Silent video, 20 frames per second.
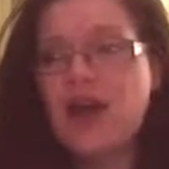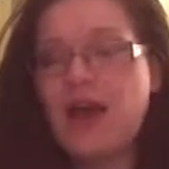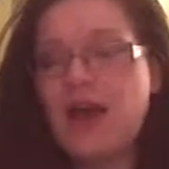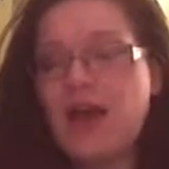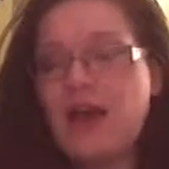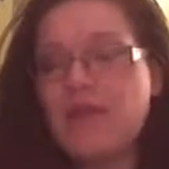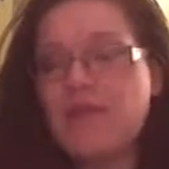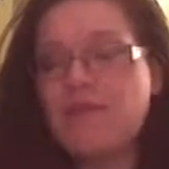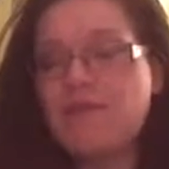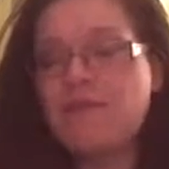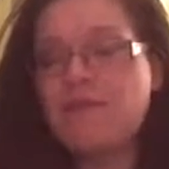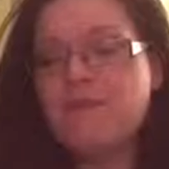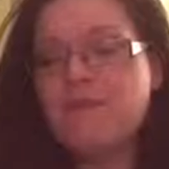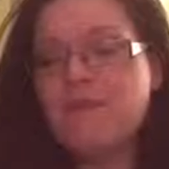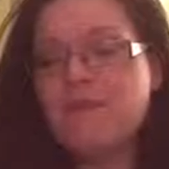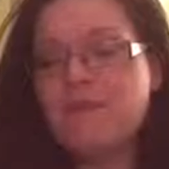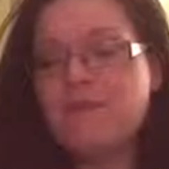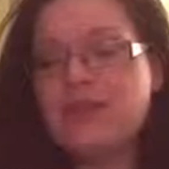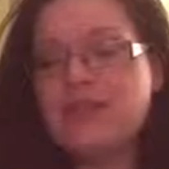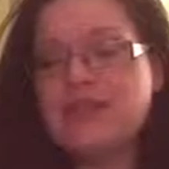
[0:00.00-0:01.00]

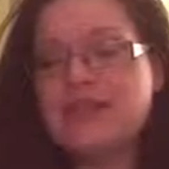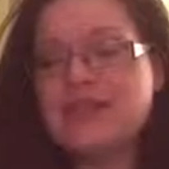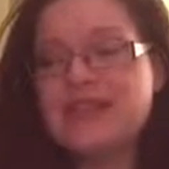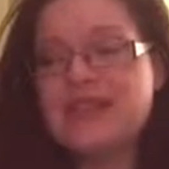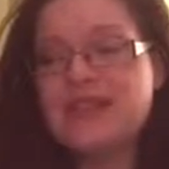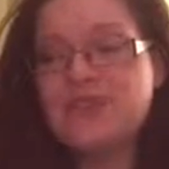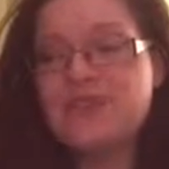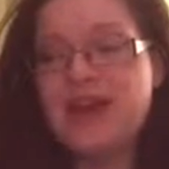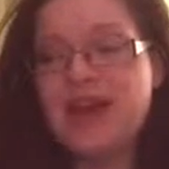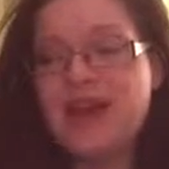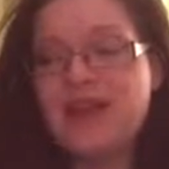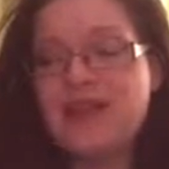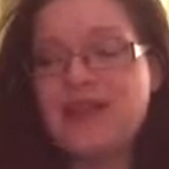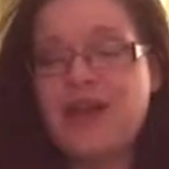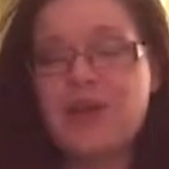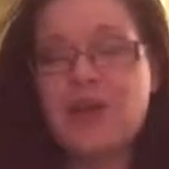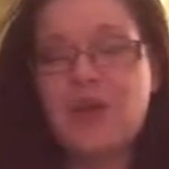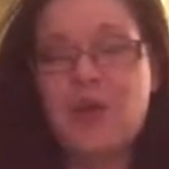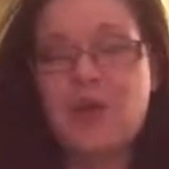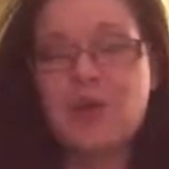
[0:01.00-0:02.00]
Because I tend to buy a
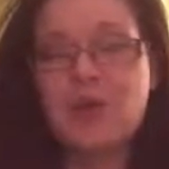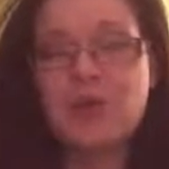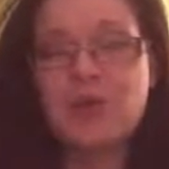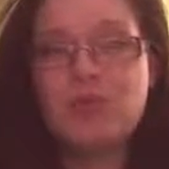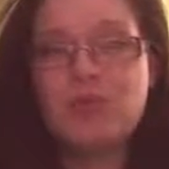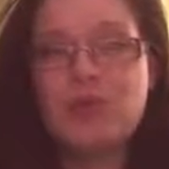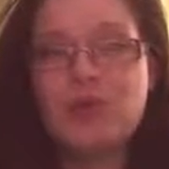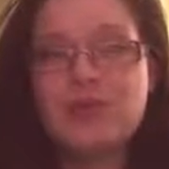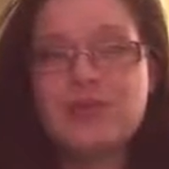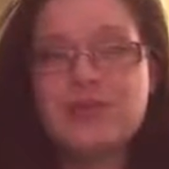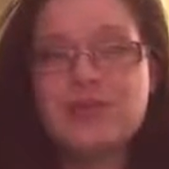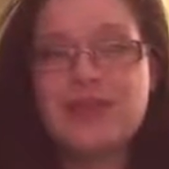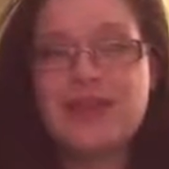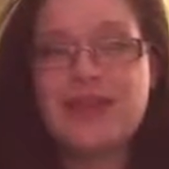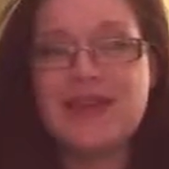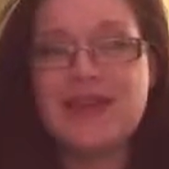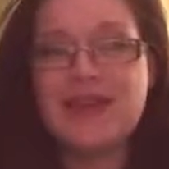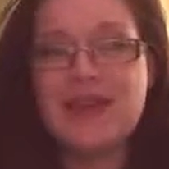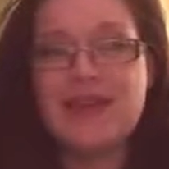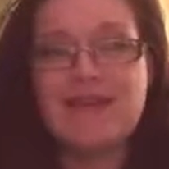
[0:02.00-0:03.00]
lot of older books.
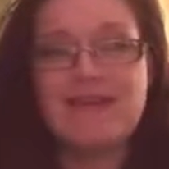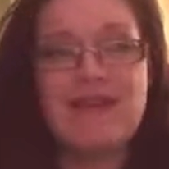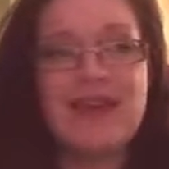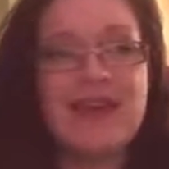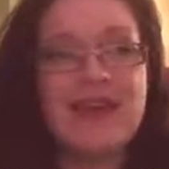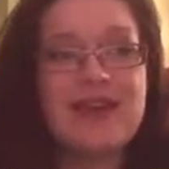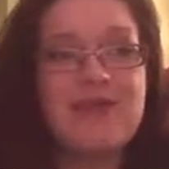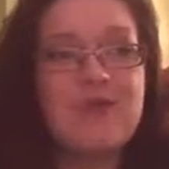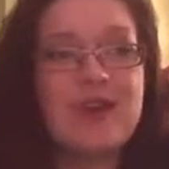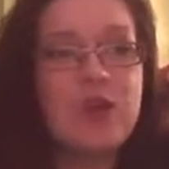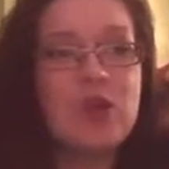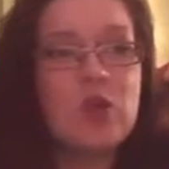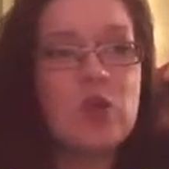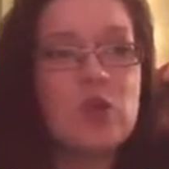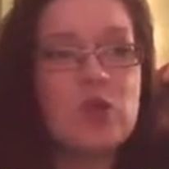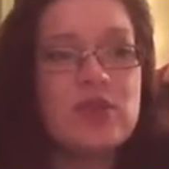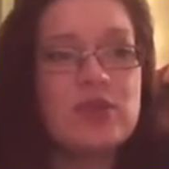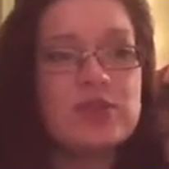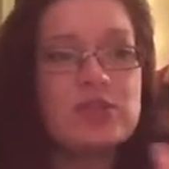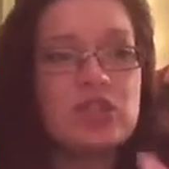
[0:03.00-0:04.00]
Like, I find, like,
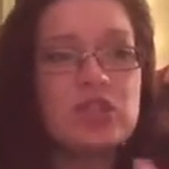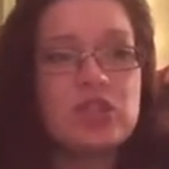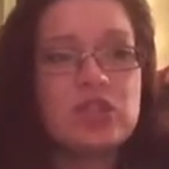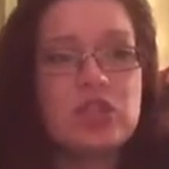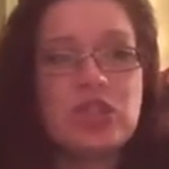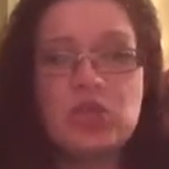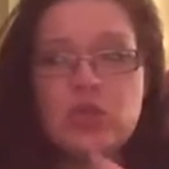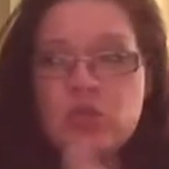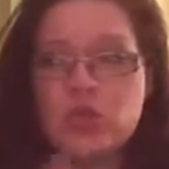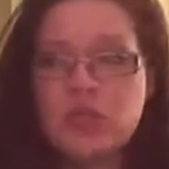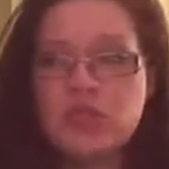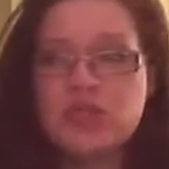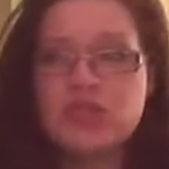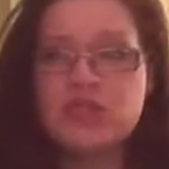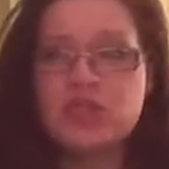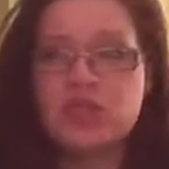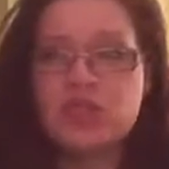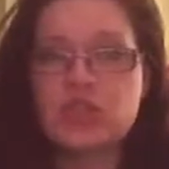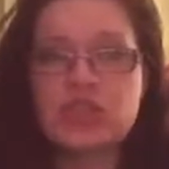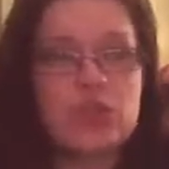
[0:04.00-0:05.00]
ooh, this looks good. Ooh,
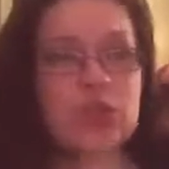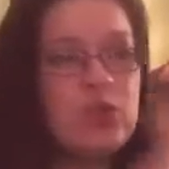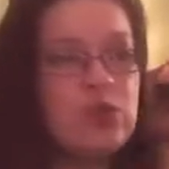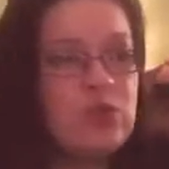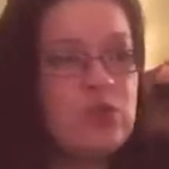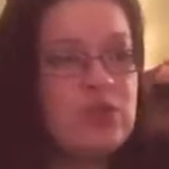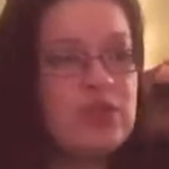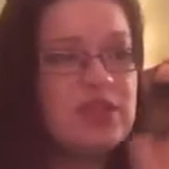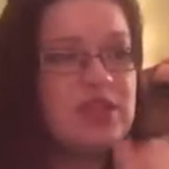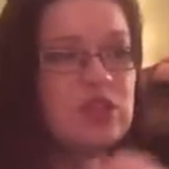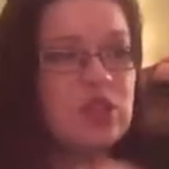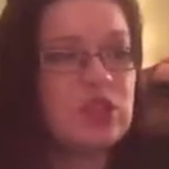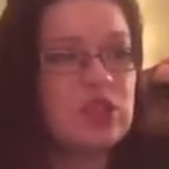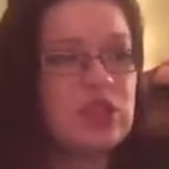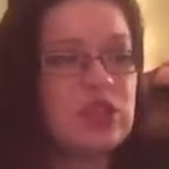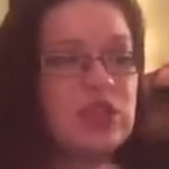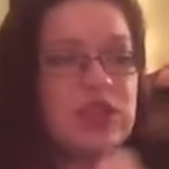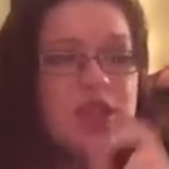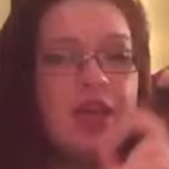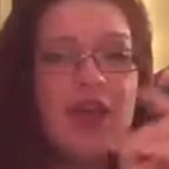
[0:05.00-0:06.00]
this looks good. Ooh, this
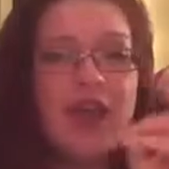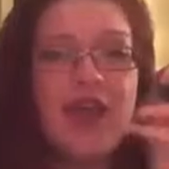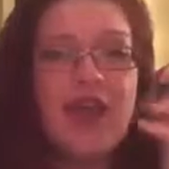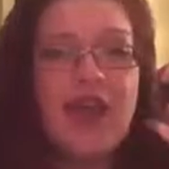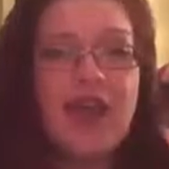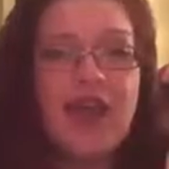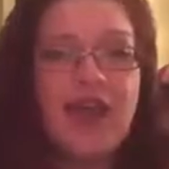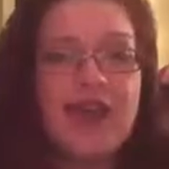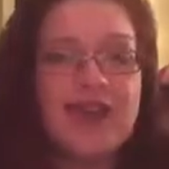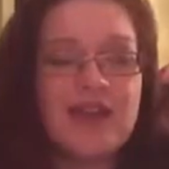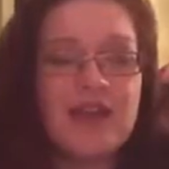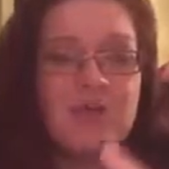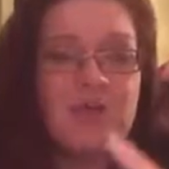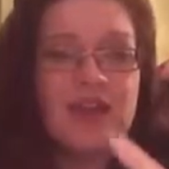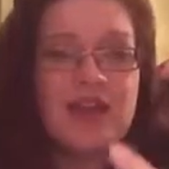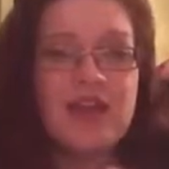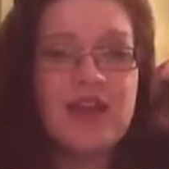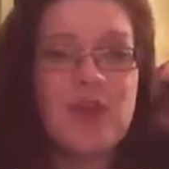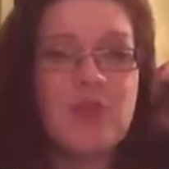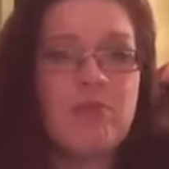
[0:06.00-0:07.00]
looks good. And I
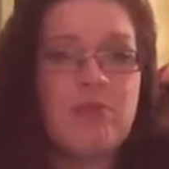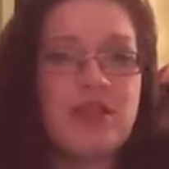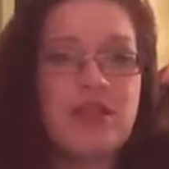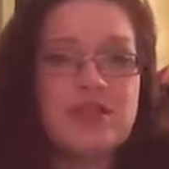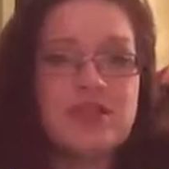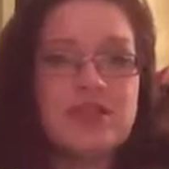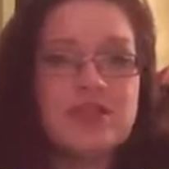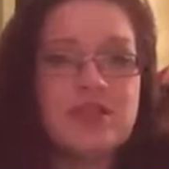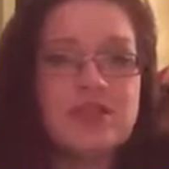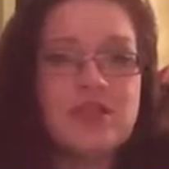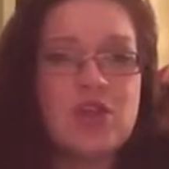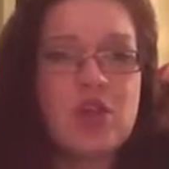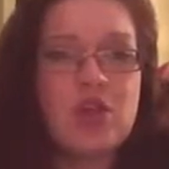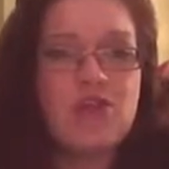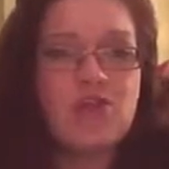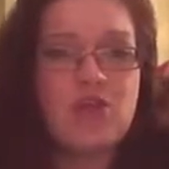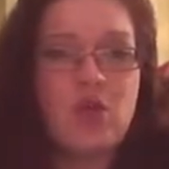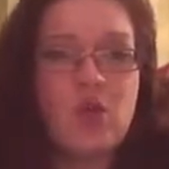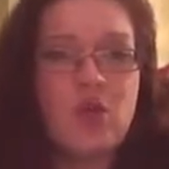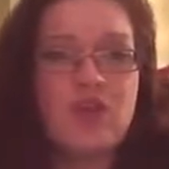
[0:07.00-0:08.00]
pick it up, and it's,
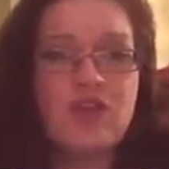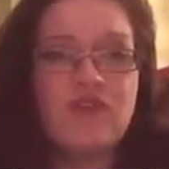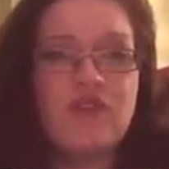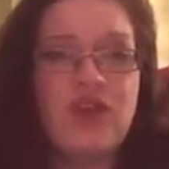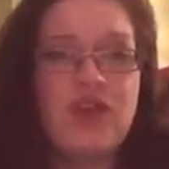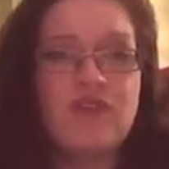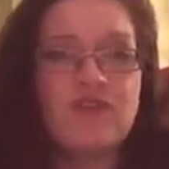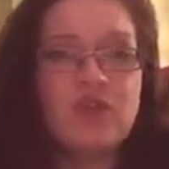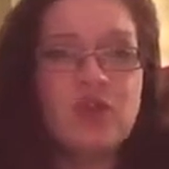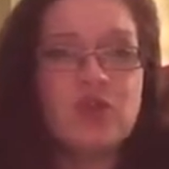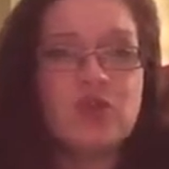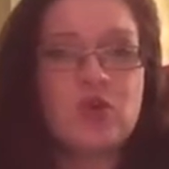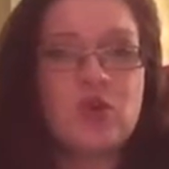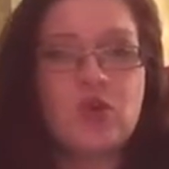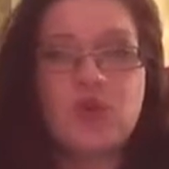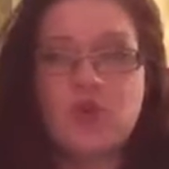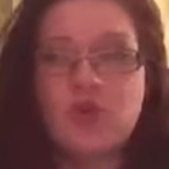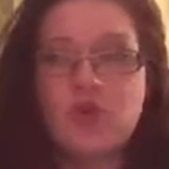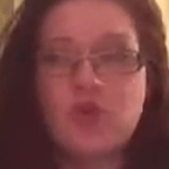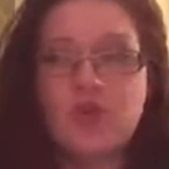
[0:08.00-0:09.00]
4 or 5 years
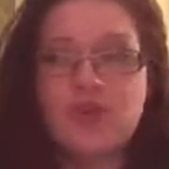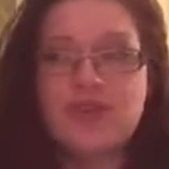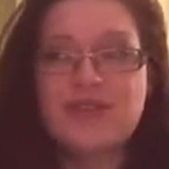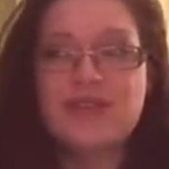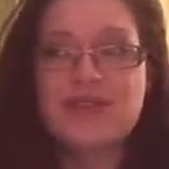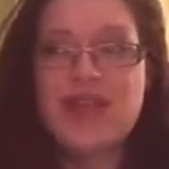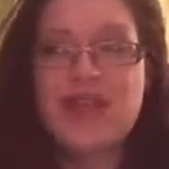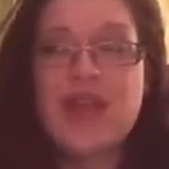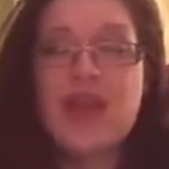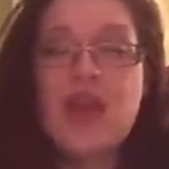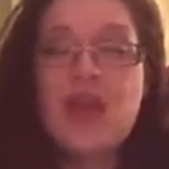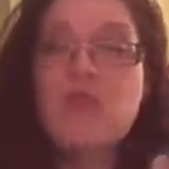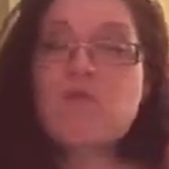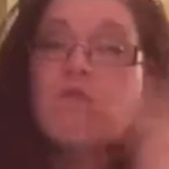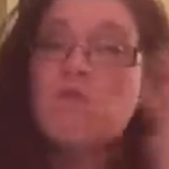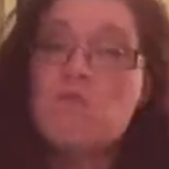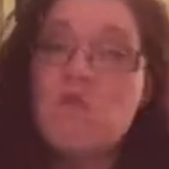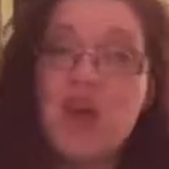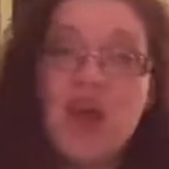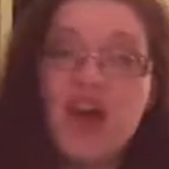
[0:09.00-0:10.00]
old, or it's like
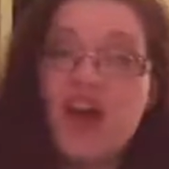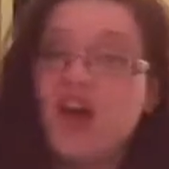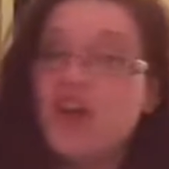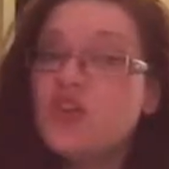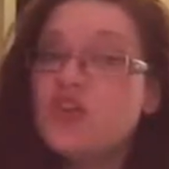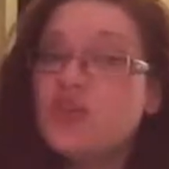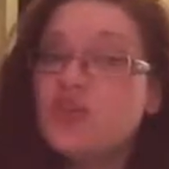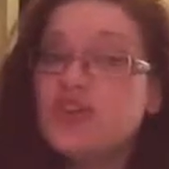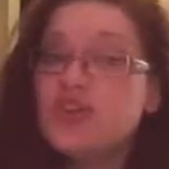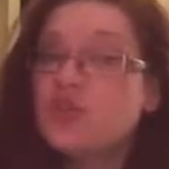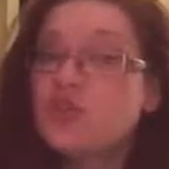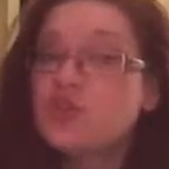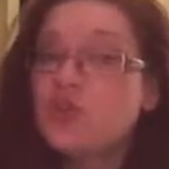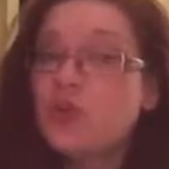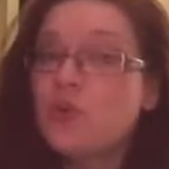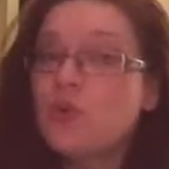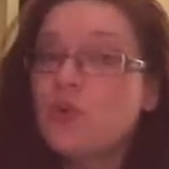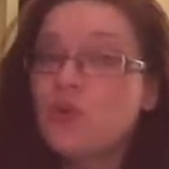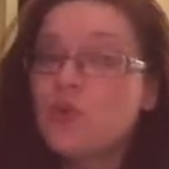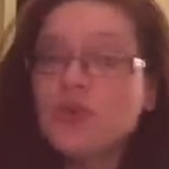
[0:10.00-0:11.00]
100 years
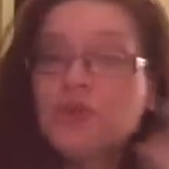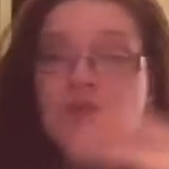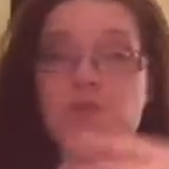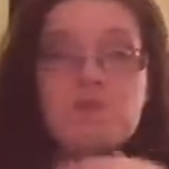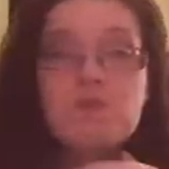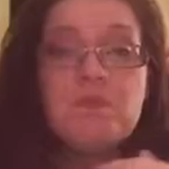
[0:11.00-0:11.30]
old.